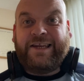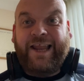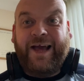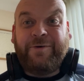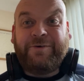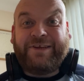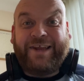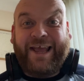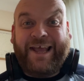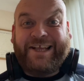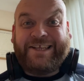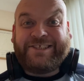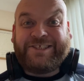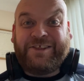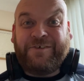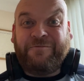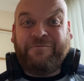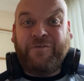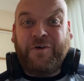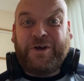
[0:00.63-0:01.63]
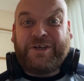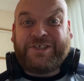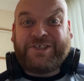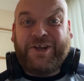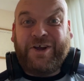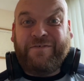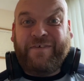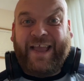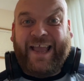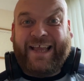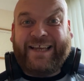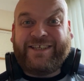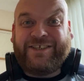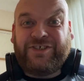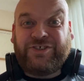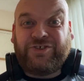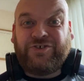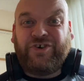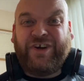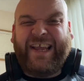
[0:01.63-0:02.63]
Nowadays, the voiceover
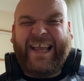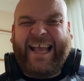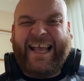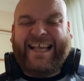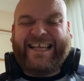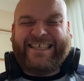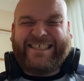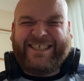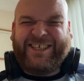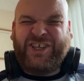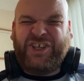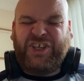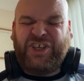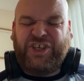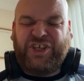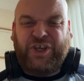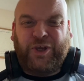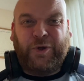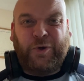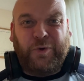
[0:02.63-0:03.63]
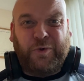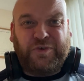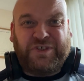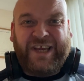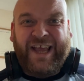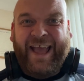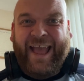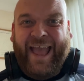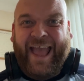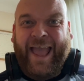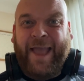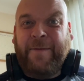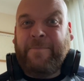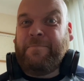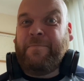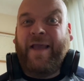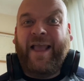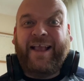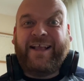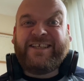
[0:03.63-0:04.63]
industry is huge.
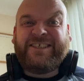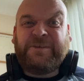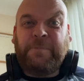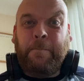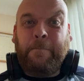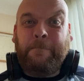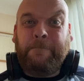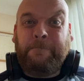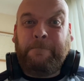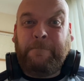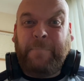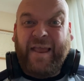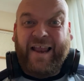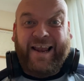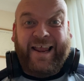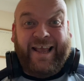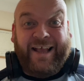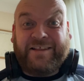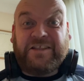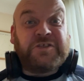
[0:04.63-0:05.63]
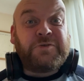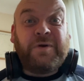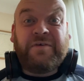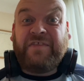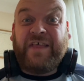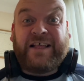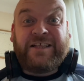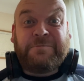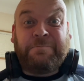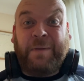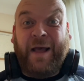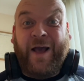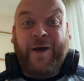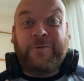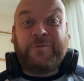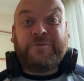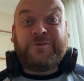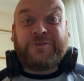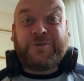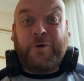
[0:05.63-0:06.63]
It makes billions, whether that's
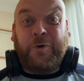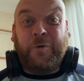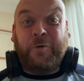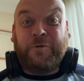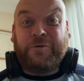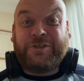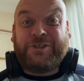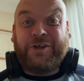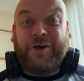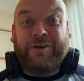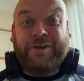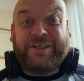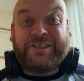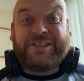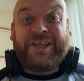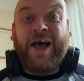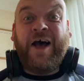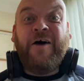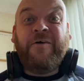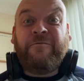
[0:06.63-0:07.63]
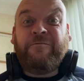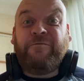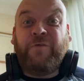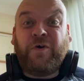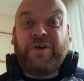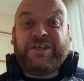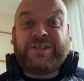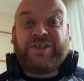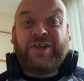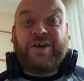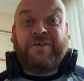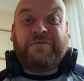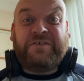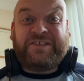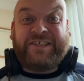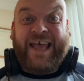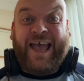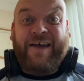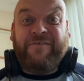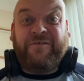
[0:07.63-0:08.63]
pounds or dollars.
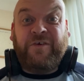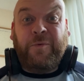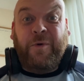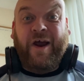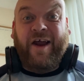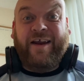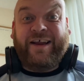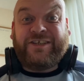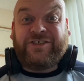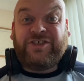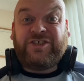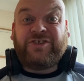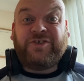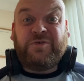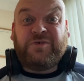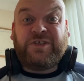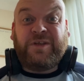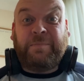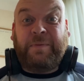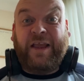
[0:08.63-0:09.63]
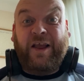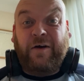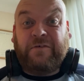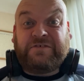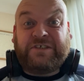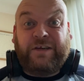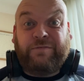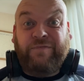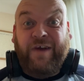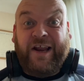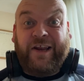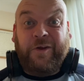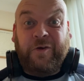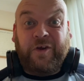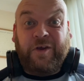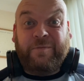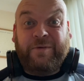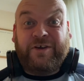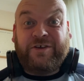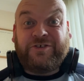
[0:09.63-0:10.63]
Voiceovers everywhere. It just used to be obviously
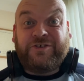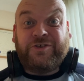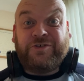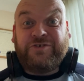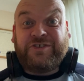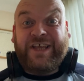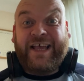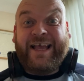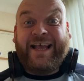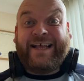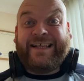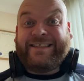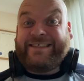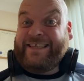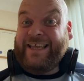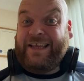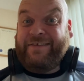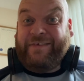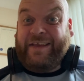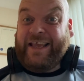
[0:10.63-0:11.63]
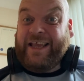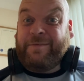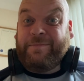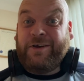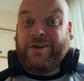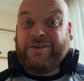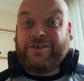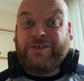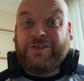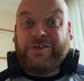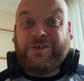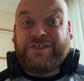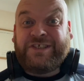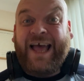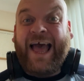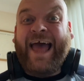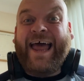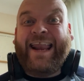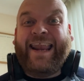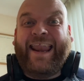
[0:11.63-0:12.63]
radio commercials, TV
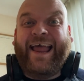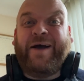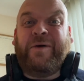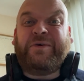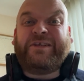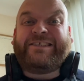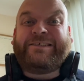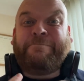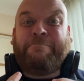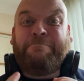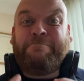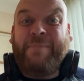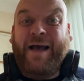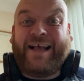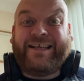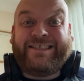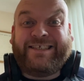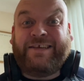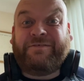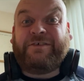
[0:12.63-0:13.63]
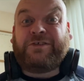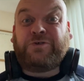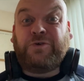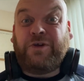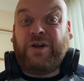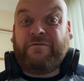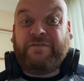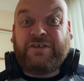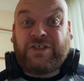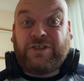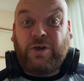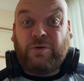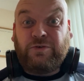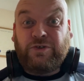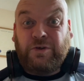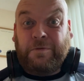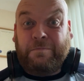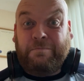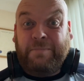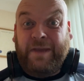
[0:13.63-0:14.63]
commercials. Now it's massive. It's all over
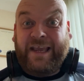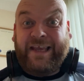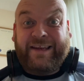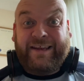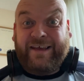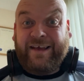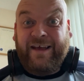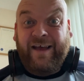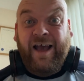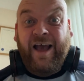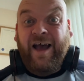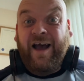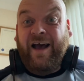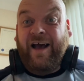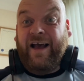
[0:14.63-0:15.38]
social media.